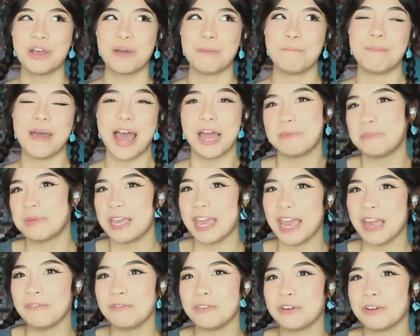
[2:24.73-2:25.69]
bad
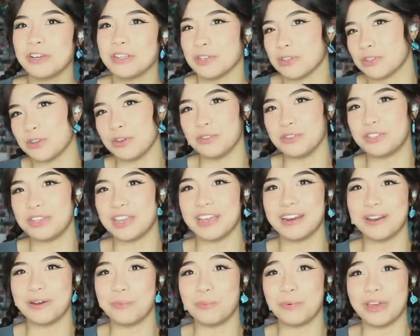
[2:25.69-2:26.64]
behavior is
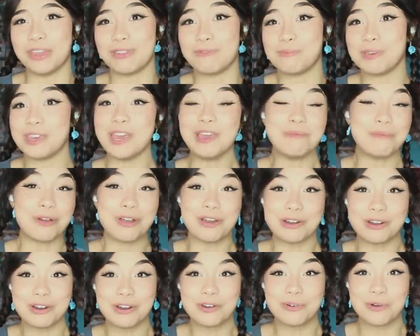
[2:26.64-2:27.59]
associated with being
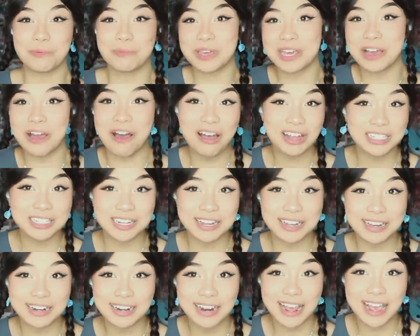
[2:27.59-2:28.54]
murdered or being
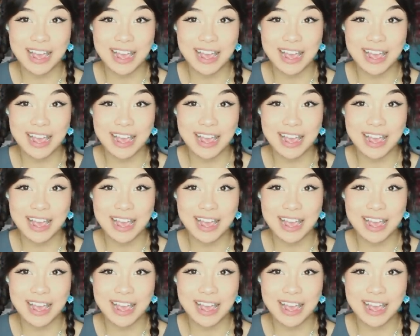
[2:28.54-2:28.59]
haunted.